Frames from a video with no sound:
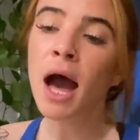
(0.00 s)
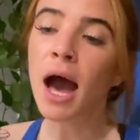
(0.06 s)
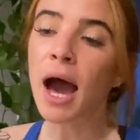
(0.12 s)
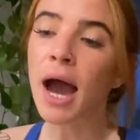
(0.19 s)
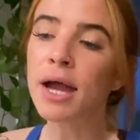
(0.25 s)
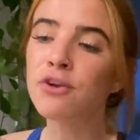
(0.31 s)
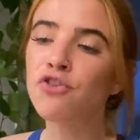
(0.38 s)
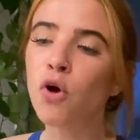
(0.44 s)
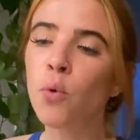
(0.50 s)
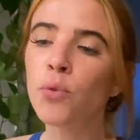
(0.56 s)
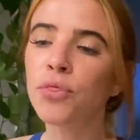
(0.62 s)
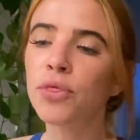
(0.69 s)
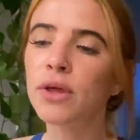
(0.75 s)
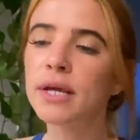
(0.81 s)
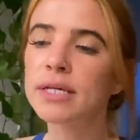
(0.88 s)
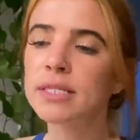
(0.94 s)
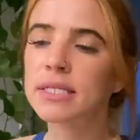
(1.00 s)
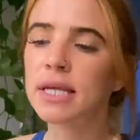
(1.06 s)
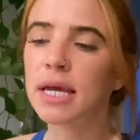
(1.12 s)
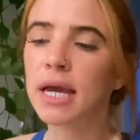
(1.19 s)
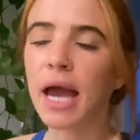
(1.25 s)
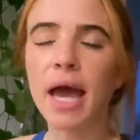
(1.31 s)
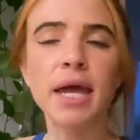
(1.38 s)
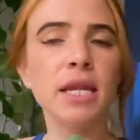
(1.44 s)
I don't think it's
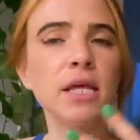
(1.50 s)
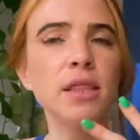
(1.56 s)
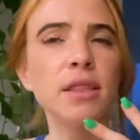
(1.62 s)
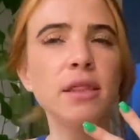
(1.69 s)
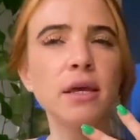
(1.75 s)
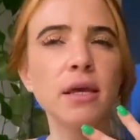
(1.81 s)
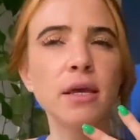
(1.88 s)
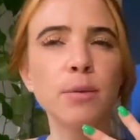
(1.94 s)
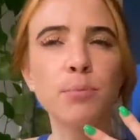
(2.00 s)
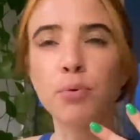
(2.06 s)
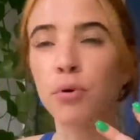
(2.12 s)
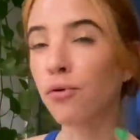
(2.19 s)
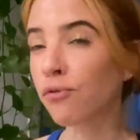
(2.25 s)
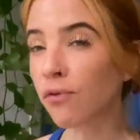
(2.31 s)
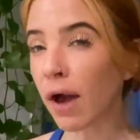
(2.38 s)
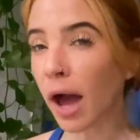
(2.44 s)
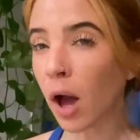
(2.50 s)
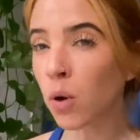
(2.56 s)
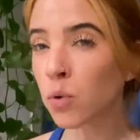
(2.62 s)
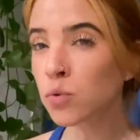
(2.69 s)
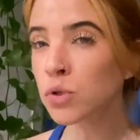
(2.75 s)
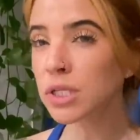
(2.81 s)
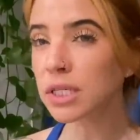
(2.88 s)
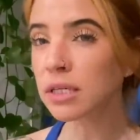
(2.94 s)
like anything
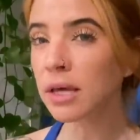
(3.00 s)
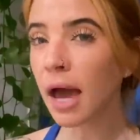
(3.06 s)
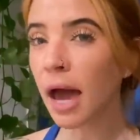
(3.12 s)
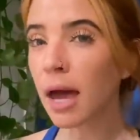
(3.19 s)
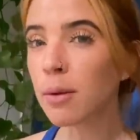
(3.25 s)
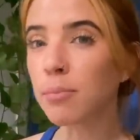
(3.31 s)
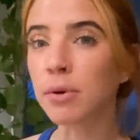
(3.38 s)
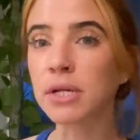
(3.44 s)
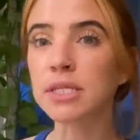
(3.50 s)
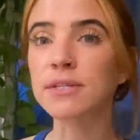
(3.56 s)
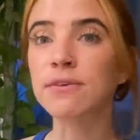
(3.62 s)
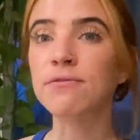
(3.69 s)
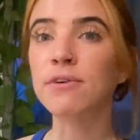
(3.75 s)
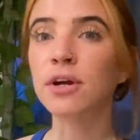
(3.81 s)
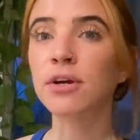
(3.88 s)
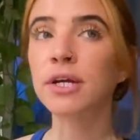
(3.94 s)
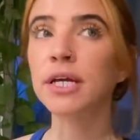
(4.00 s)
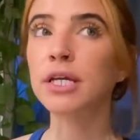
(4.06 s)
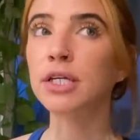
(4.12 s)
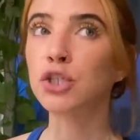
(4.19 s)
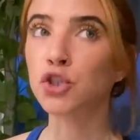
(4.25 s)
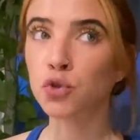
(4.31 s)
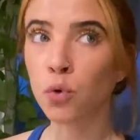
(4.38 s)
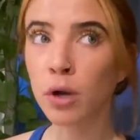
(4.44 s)
profound yet, but it's a very
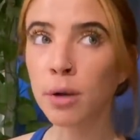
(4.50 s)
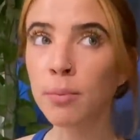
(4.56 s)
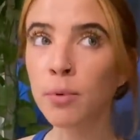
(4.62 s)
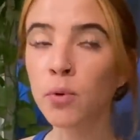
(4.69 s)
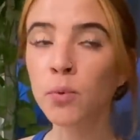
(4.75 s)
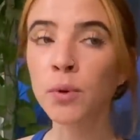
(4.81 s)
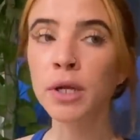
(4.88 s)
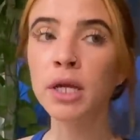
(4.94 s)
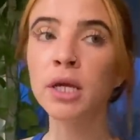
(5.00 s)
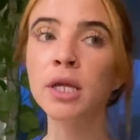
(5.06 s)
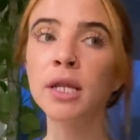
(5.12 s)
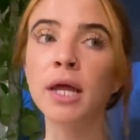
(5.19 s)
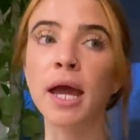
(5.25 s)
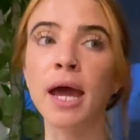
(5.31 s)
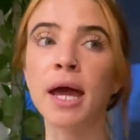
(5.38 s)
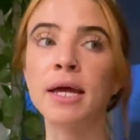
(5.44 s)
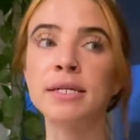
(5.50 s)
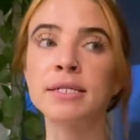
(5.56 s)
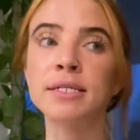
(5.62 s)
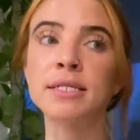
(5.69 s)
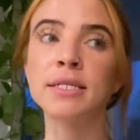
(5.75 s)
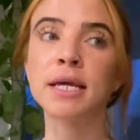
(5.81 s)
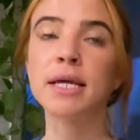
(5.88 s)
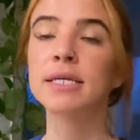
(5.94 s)
enjoyable read.
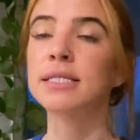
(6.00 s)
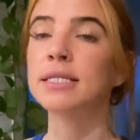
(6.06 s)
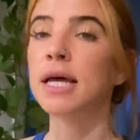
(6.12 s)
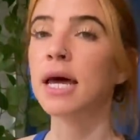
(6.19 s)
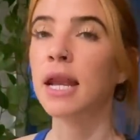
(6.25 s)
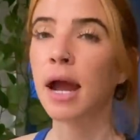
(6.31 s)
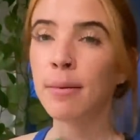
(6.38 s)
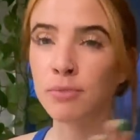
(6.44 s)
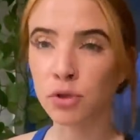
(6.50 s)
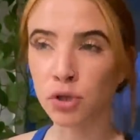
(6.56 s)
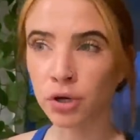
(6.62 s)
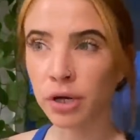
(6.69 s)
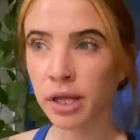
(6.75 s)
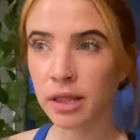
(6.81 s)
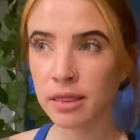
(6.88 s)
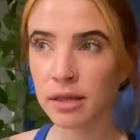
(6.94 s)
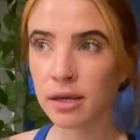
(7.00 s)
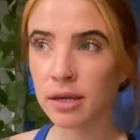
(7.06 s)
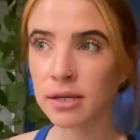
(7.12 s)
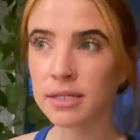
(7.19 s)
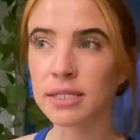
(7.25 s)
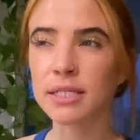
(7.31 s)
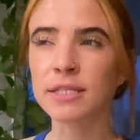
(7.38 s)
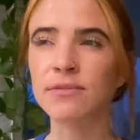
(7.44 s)
And like I said, I'm learning
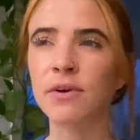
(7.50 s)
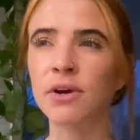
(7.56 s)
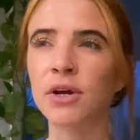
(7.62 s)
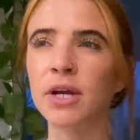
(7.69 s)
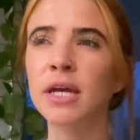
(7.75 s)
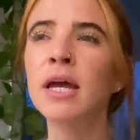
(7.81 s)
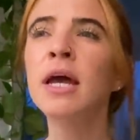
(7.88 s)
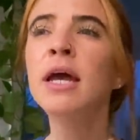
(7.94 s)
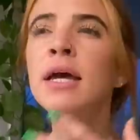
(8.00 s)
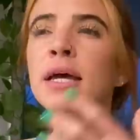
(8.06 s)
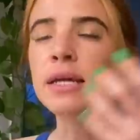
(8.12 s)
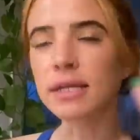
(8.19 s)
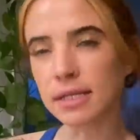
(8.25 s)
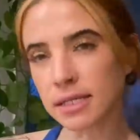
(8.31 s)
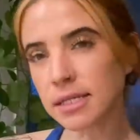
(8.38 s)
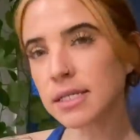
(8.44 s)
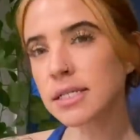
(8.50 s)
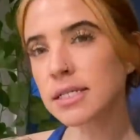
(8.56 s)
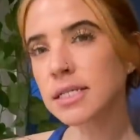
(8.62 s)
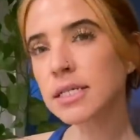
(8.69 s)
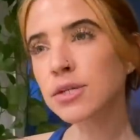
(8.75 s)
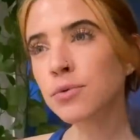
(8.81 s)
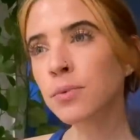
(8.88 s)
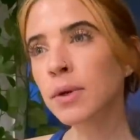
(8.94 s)
things. It's very
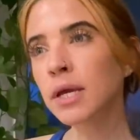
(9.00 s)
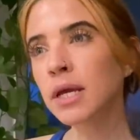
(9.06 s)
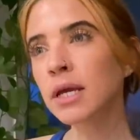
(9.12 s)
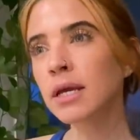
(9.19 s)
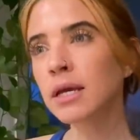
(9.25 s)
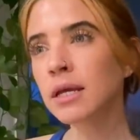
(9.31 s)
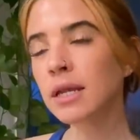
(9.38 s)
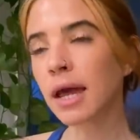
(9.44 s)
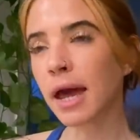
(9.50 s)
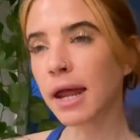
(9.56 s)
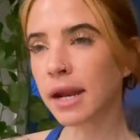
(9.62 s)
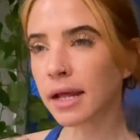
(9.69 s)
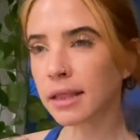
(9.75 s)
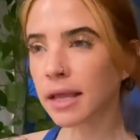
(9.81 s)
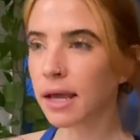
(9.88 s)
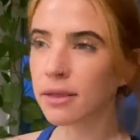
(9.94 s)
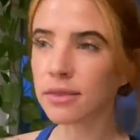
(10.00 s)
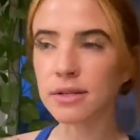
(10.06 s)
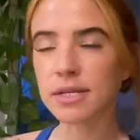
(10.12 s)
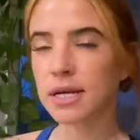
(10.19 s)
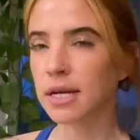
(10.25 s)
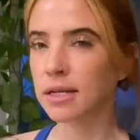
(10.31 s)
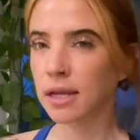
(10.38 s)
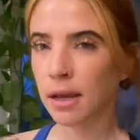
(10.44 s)
easy to read and I like the
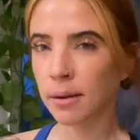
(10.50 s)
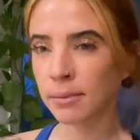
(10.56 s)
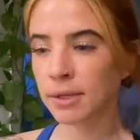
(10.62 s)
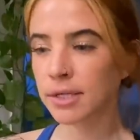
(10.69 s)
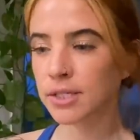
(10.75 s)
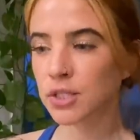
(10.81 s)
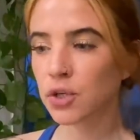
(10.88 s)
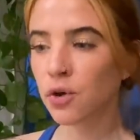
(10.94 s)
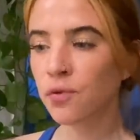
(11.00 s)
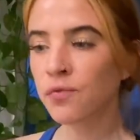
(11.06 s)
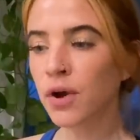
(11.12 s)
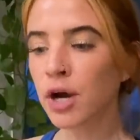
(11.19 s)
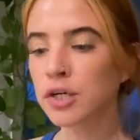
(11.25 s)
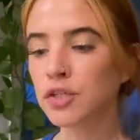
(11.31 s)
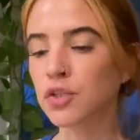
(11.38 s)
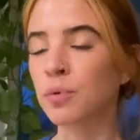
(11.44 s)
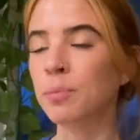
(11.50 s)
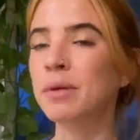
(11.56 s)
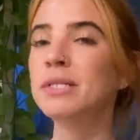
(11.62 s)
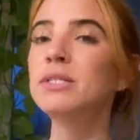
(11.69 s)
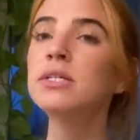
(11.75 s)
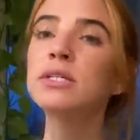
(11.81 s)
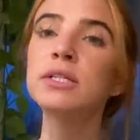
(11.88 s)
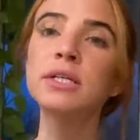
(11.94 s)
dynamics so far. So
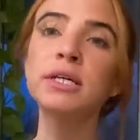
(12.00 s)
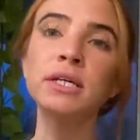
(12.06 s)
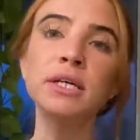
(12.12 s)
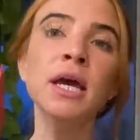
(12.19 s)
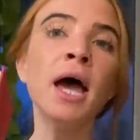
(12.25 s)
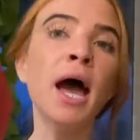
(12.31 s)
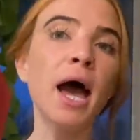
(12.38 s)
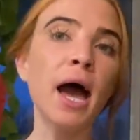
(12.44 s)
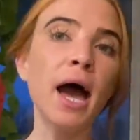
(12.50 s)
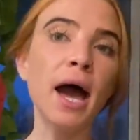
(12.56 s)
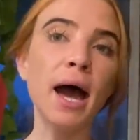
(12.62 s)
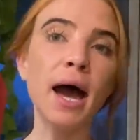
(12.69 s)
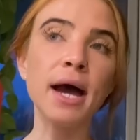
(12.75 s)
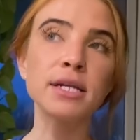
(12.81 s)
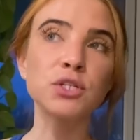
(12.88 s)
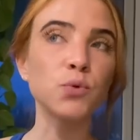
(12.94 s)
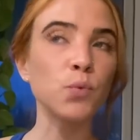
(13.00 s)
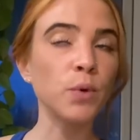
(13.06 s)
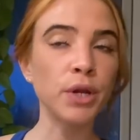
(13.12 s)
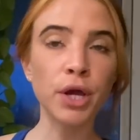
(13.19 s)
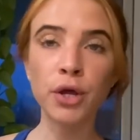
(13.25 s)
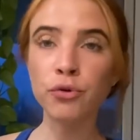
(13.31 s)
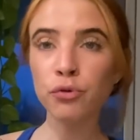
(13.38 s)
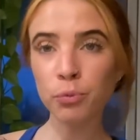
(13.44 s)
basically, at
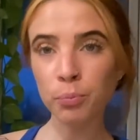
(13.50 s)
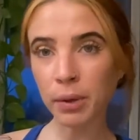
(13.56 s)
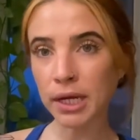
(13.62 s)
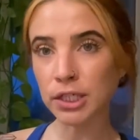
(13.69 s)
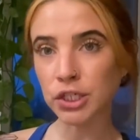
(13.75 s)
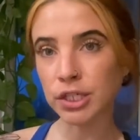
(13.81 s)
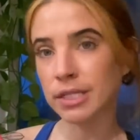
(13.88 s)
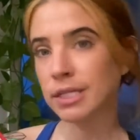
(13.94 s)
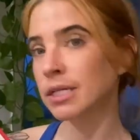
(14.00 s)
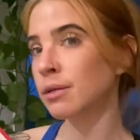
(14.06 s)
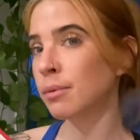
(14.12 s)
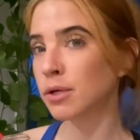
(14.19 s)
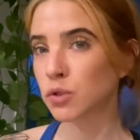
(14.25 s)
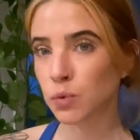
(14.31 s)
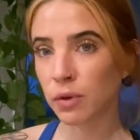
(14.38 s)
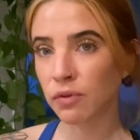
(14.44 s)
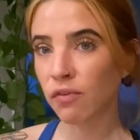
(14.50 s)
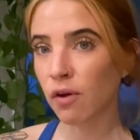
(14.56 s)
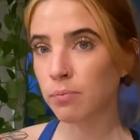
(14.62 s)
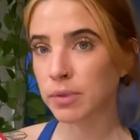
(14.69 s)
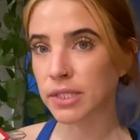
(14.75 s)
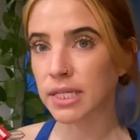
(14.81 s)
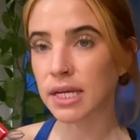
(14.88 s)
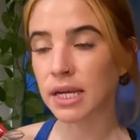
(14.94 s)
100 pages in, about
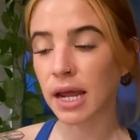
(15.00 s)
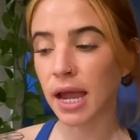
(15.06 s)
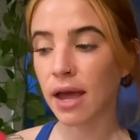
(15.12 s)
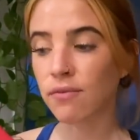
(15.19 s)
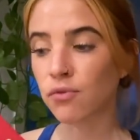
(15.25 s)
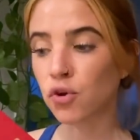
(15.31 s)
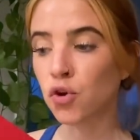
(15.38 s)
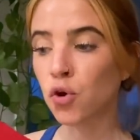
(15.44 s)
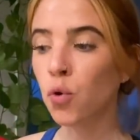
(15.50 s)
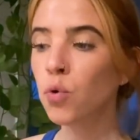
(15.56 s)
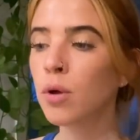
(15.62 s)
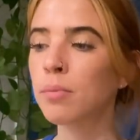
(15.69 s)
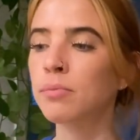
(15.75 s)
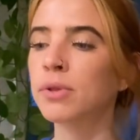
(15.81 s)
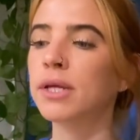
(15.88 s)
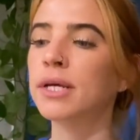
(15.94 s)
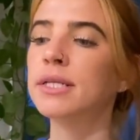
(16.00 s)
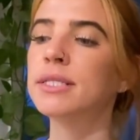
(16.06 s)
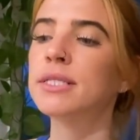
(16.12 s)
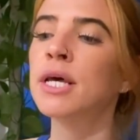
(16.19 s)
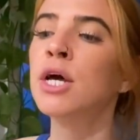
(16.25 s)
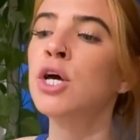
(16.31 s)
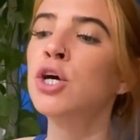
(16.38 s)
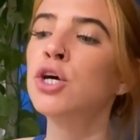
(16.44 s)
25%, I have no complaints
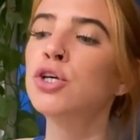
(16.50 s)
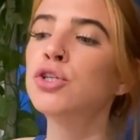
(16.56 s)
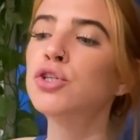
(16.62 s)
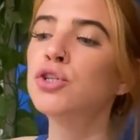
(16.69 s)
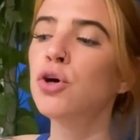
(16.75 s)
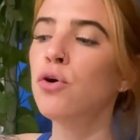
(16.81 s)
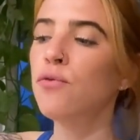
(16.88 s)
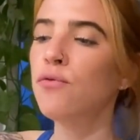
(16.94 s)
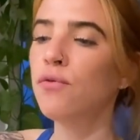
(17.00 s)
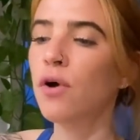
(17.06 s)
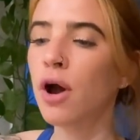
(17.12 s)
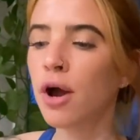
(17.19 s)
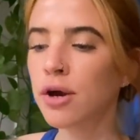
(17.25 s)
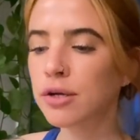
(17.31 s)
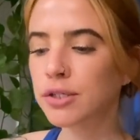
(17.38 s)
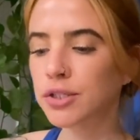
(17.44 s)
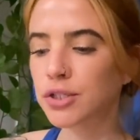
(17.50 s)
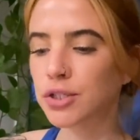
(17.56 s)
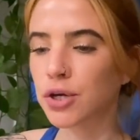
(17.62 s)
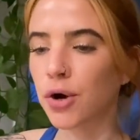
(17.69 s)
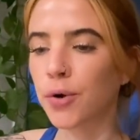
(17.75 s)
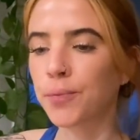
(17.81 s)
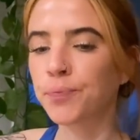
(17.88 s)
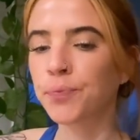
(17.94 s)
so far.
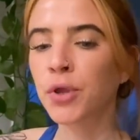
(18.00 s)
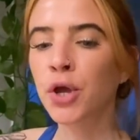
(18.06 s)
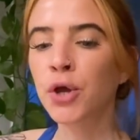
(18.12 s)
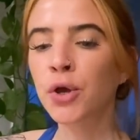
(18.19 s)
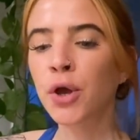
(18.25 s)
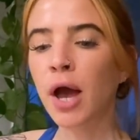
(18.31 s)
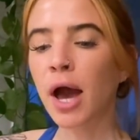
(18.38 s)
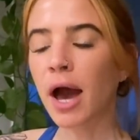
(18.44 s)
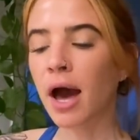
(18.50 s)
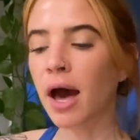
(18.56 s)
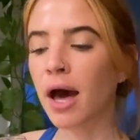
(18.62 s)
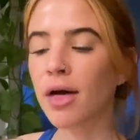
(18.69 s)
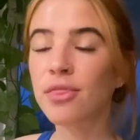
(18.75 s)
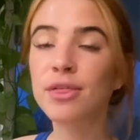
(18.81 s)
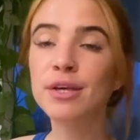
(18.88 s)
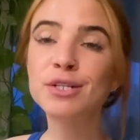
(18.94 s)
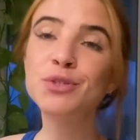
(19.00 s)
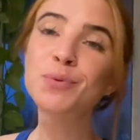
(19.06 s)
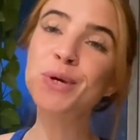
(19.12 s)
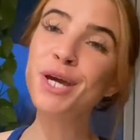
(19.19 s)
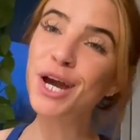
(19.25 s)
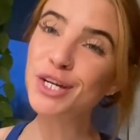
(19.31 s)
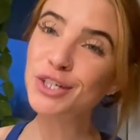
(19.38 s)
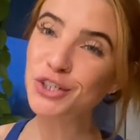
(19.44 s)
So this
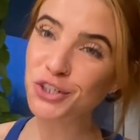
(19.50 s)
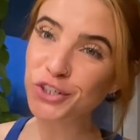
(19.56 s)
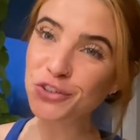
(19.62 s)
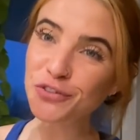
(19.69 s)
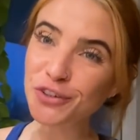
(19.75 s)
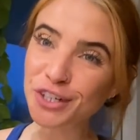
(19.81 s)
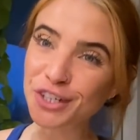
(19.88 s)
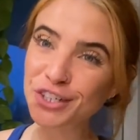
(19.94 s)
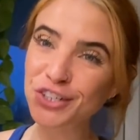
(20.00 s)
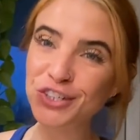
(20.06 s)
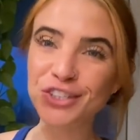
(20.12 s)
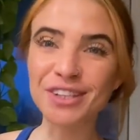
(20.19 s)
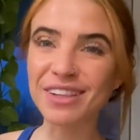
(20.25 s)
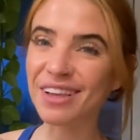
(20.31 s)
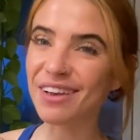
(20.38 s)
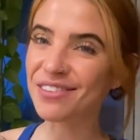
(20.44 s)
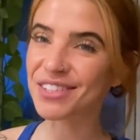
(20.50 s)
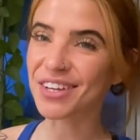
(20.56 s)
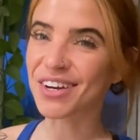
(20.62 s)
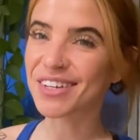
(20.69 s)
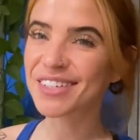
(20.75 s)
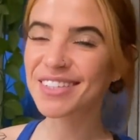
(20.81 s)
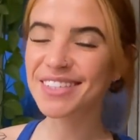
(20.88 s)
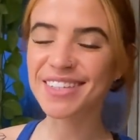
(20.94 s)
week I should finish the Love
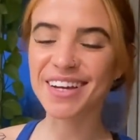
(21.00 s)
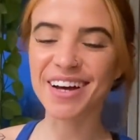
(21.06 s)
Songs.